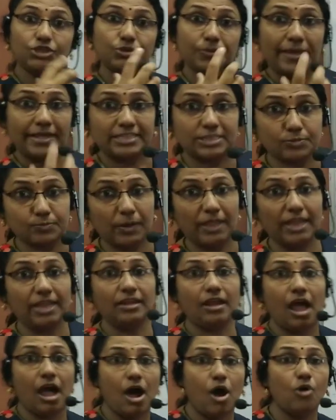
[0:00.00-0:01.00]
to explain
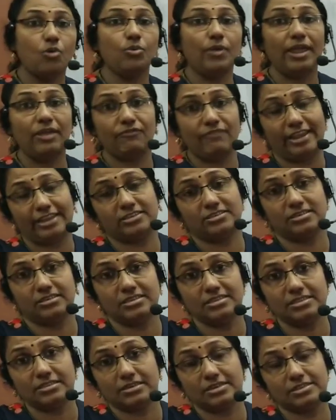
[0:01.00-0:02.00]
how a vector
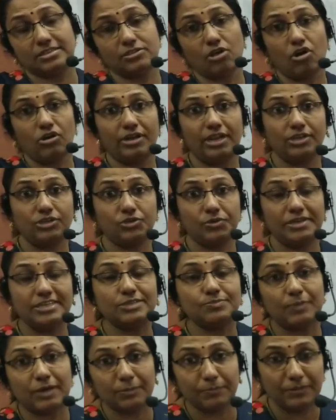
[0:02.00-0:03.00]
is resolved into its
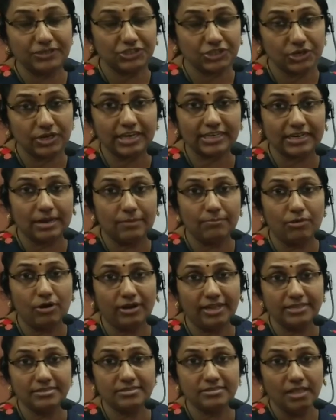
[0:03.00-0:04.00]
perpendicular
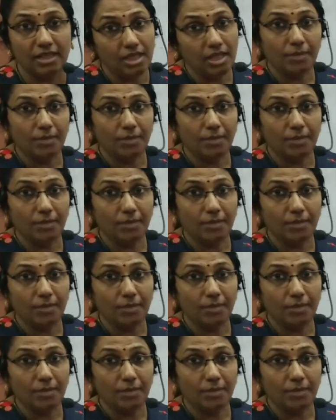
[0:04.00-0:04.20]
components.